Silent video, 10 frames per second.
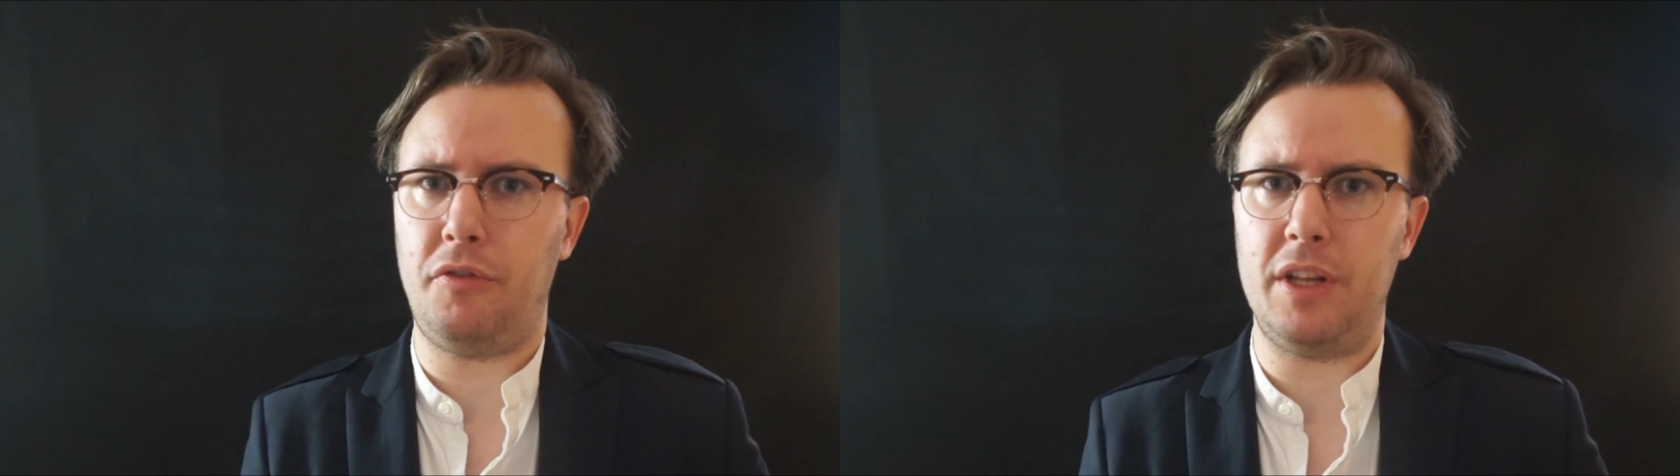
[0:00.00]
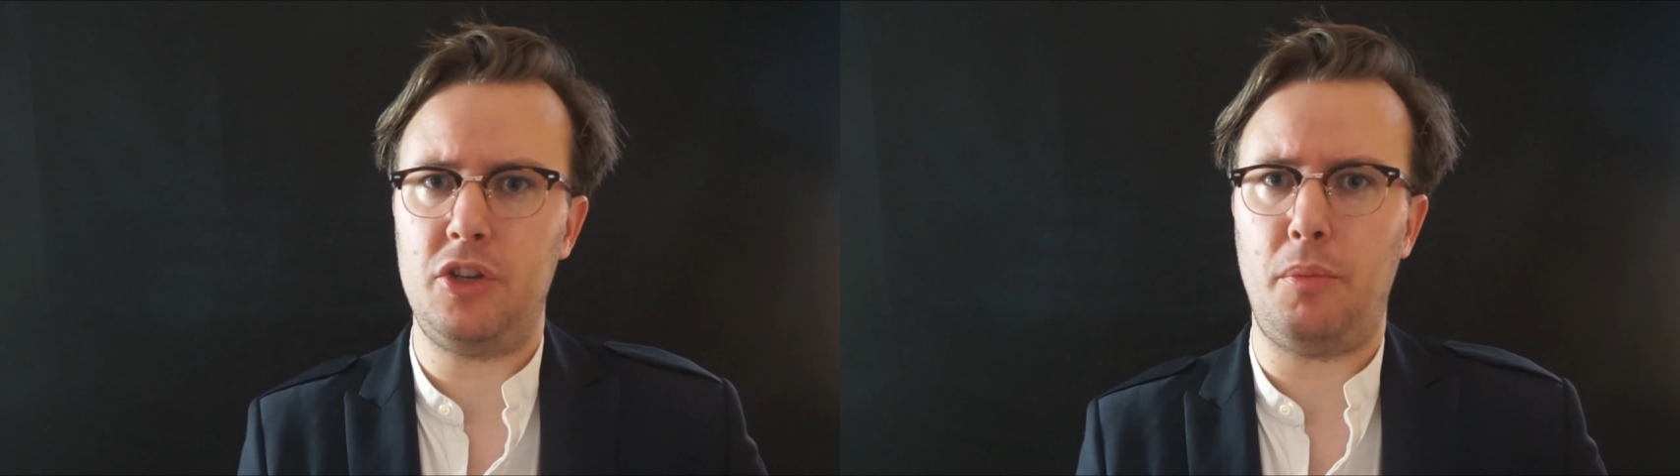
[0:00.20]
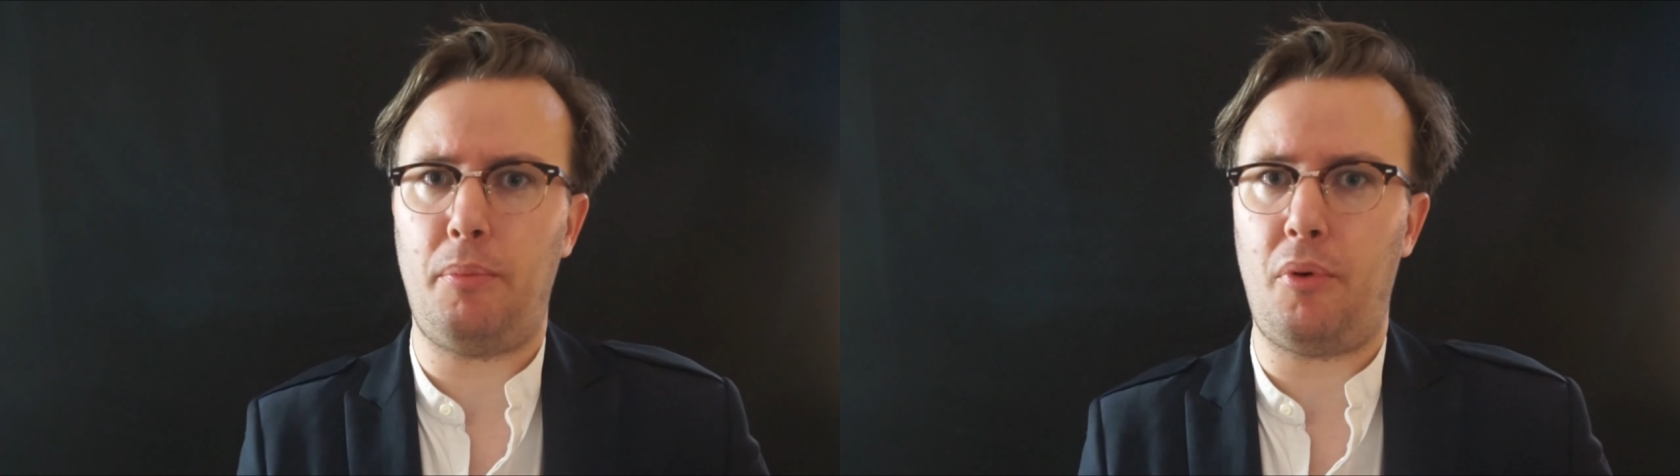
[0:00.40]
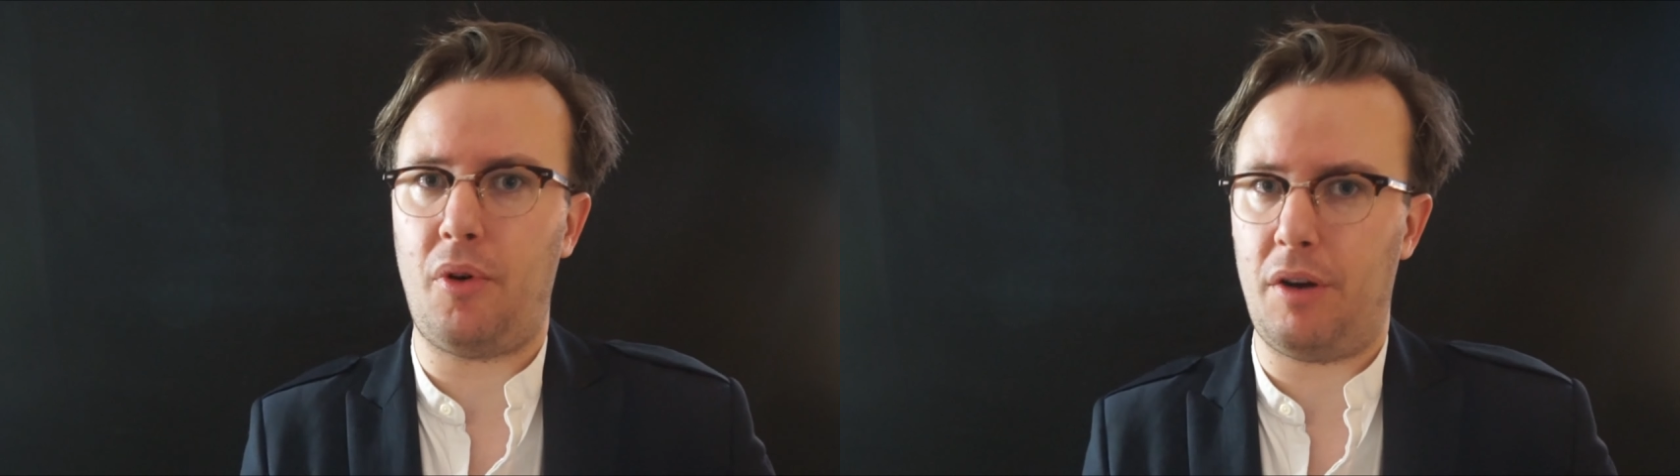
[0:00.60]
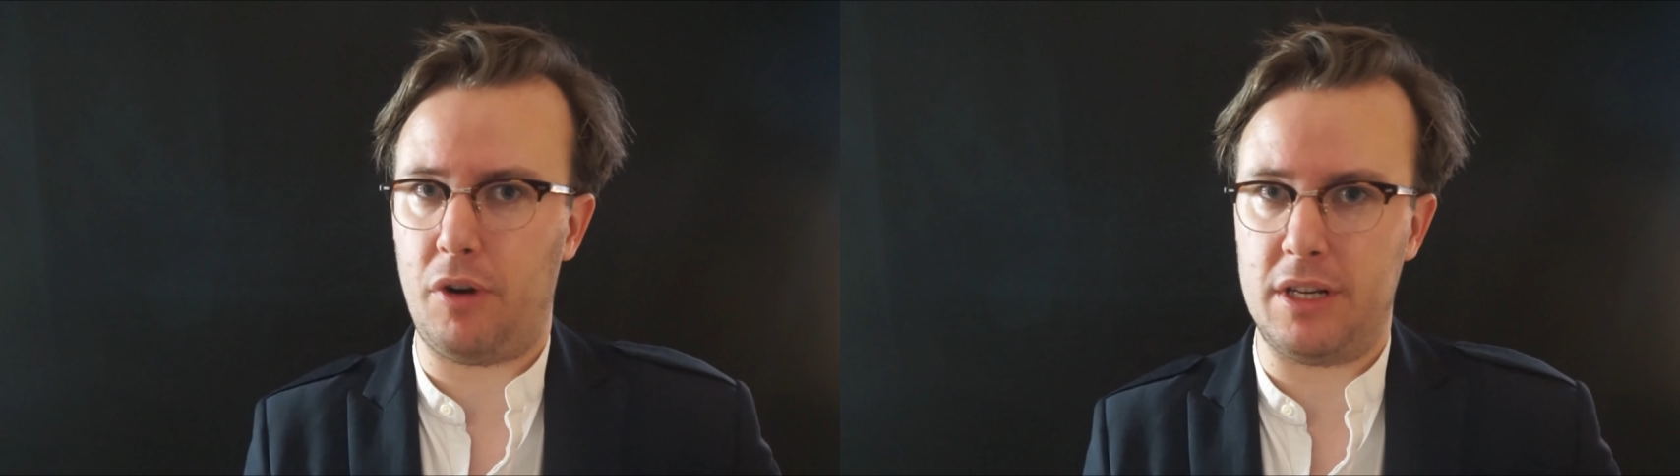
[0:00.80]
fit your
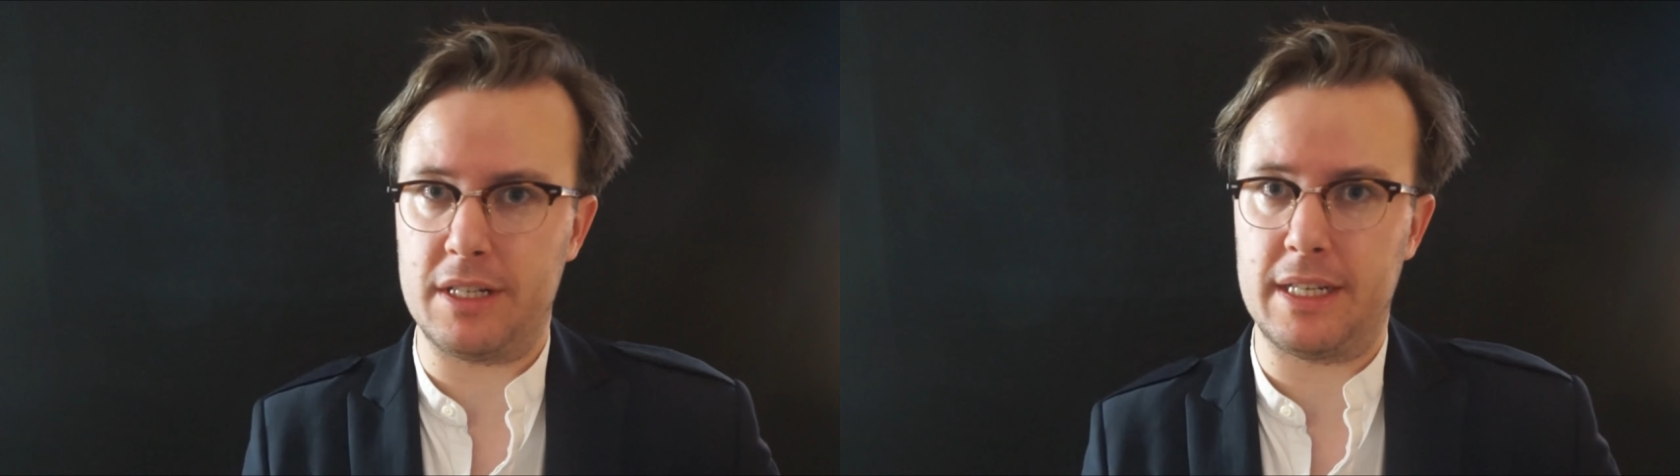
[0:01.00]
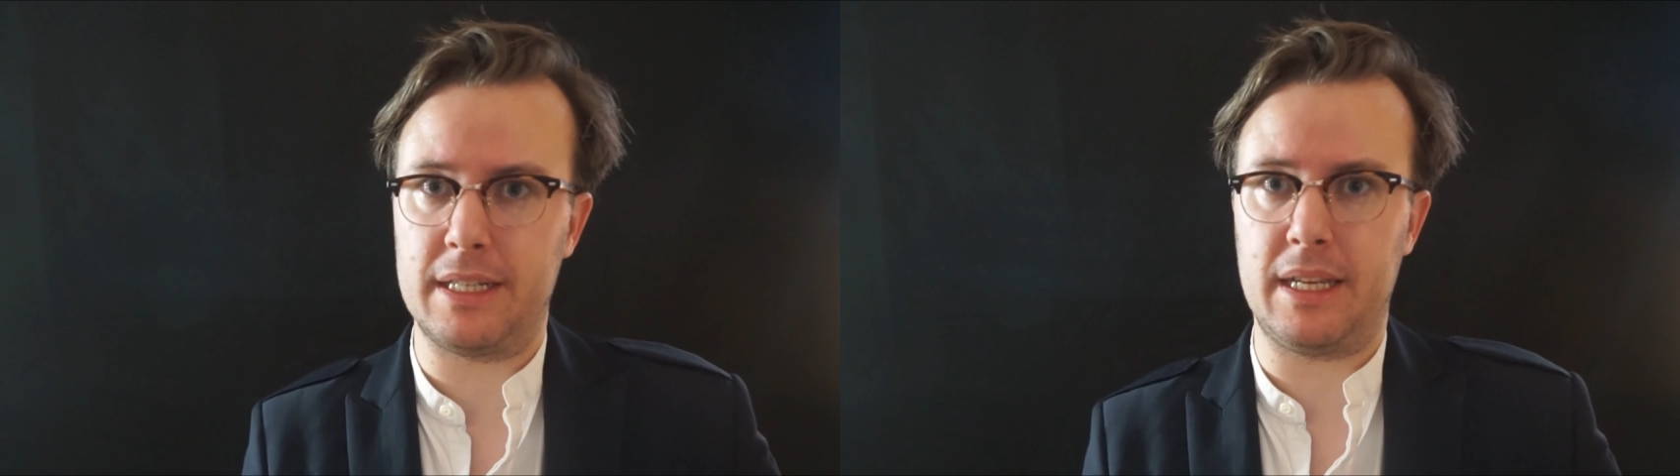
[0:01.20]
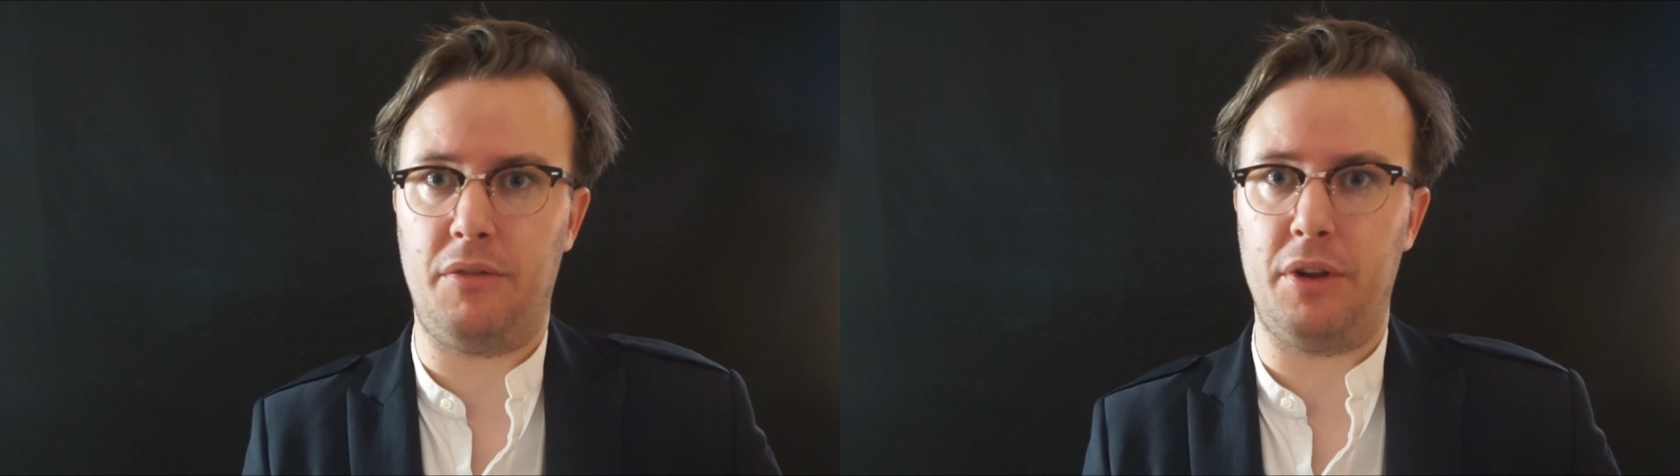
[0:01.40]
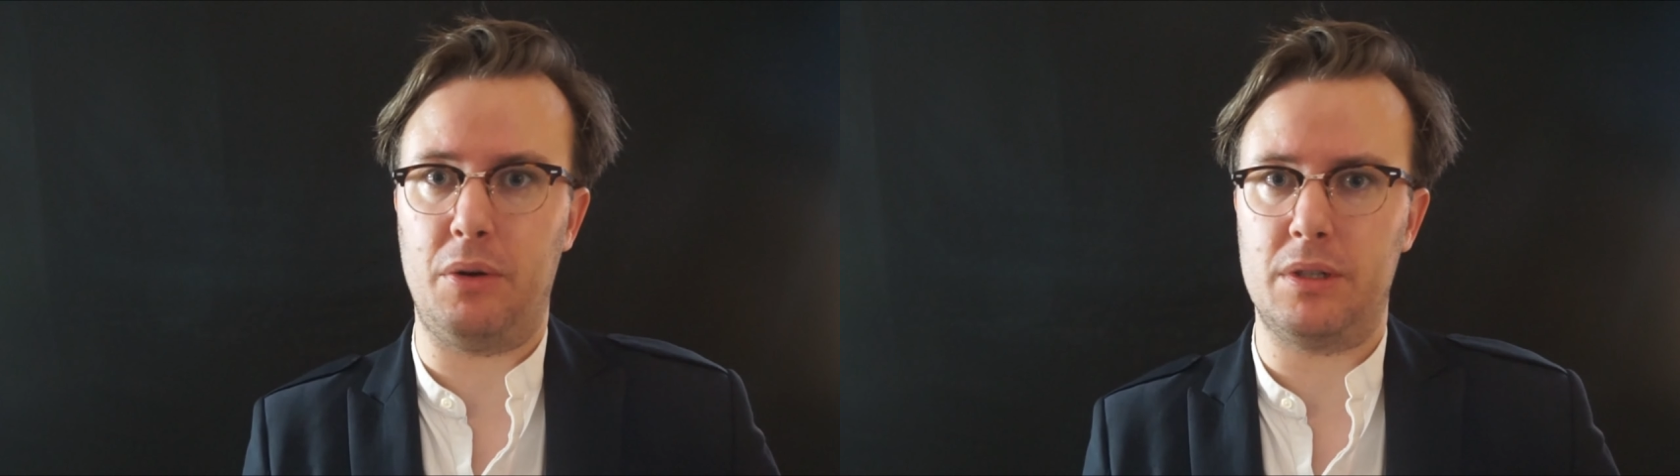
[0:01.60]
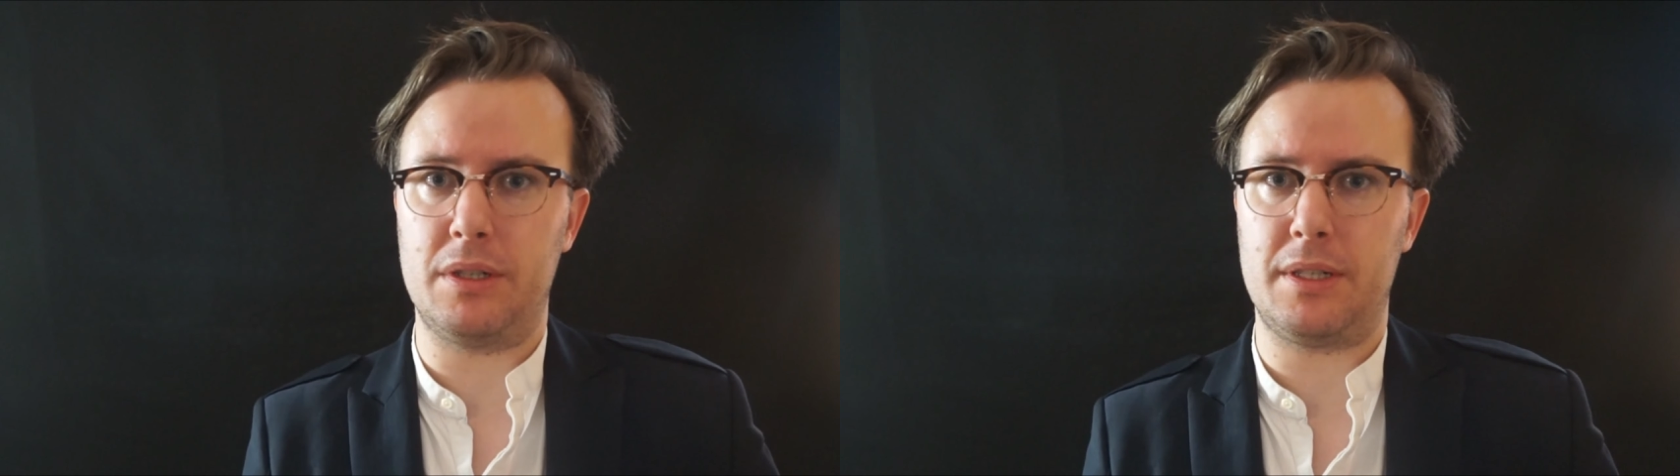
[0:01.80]
preferences, dear
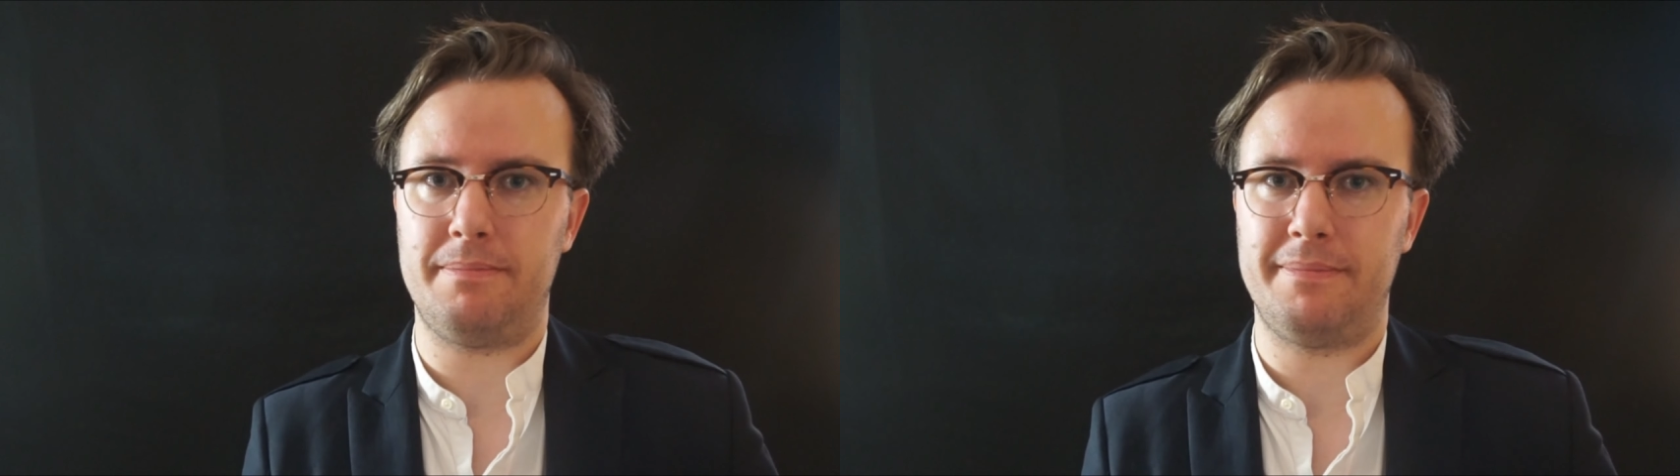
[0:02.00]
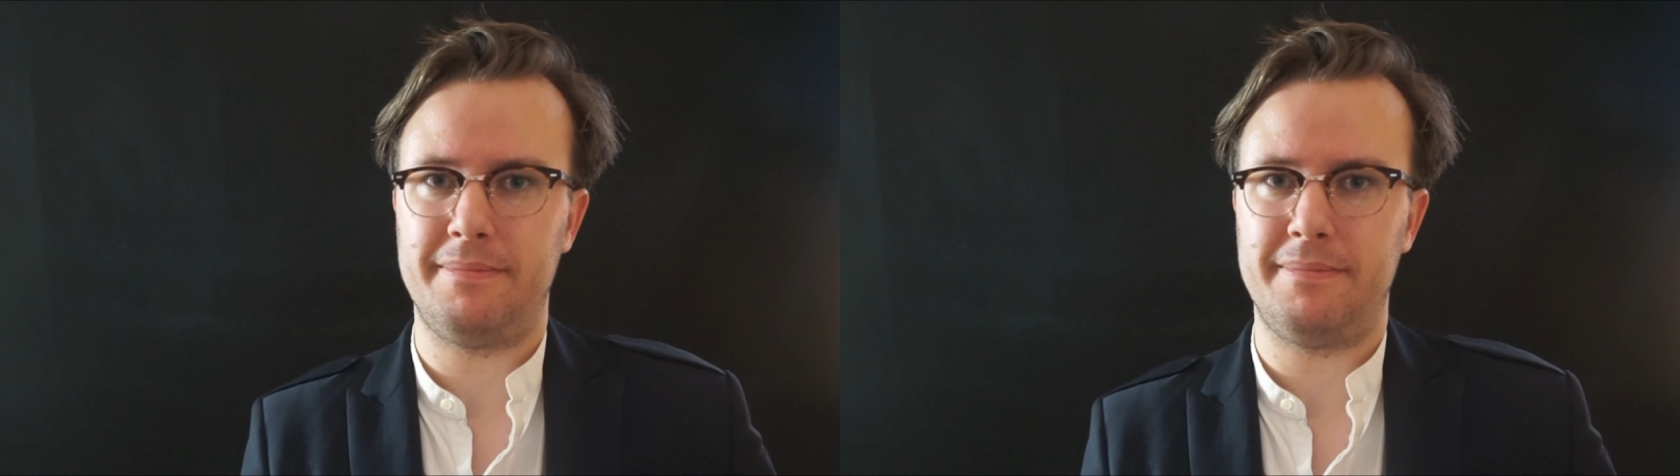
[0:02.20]
viewers.